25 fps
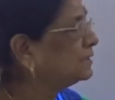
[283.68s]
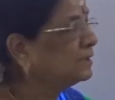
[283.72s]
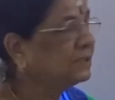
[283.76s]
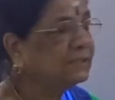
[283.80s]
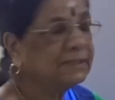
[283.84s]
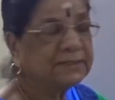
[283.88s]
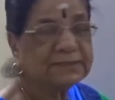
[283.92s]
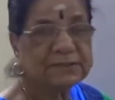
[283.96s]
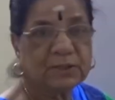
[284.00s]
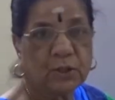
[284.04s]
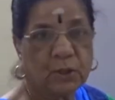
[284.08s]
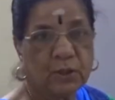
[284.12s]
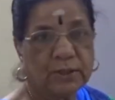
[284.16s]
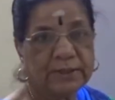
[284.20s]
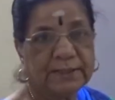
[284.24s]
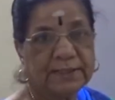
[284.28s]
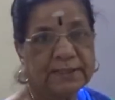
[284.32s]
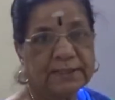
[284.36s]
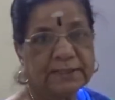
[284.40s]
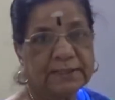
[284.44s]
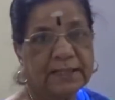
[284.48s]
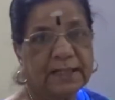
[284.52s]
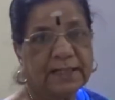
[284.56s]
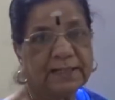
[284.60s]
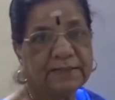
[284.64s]
that is the
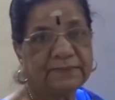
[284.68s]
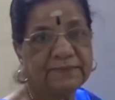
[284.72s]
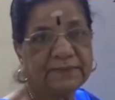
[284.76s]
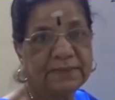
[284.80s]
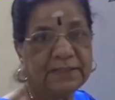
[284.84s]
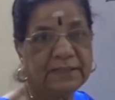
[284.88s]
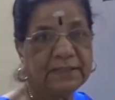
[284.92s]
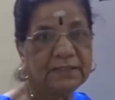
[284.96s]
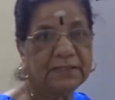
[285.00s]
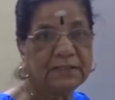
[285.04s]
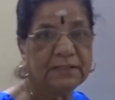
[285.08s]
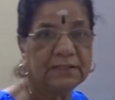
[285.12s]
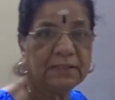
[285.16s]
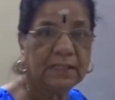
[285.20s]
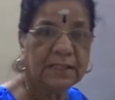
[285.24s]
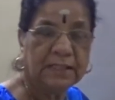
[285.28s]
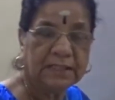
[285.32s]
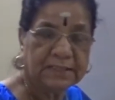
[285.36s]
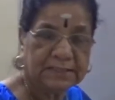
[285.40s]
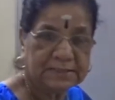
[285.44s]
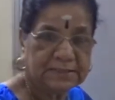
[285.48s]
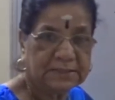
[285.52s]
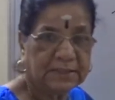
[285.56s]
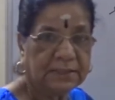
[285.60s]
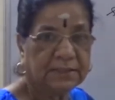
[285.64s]
oil gland will
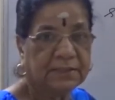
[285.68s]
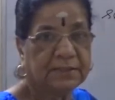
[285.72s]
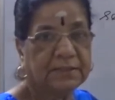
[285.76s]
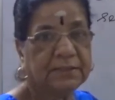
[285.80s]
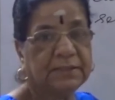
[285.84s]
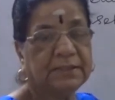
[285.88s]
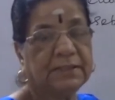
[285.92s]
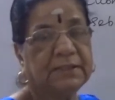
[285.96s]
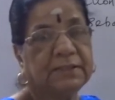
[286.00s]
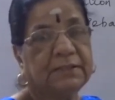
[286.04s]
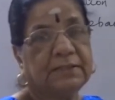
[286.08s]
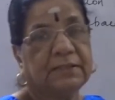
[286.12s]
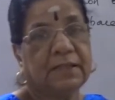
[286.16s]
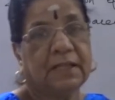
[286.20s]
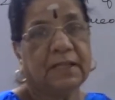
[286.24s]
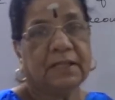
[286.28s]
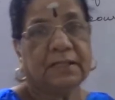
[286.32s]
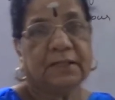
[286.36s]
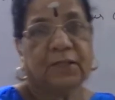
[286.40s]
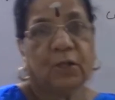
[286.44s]
secrete an